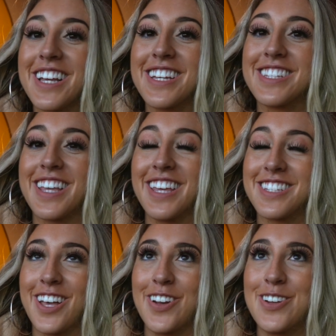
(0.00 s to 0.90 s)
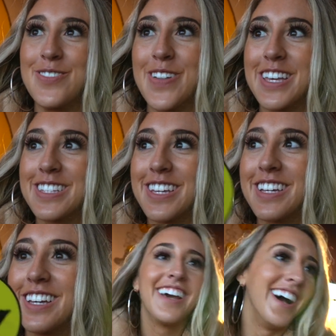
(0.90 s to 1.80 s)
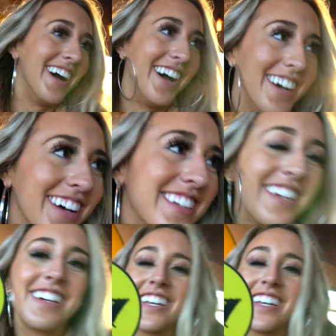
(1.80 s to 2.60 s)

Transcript: It sounded amazing. Yeah, I'll show you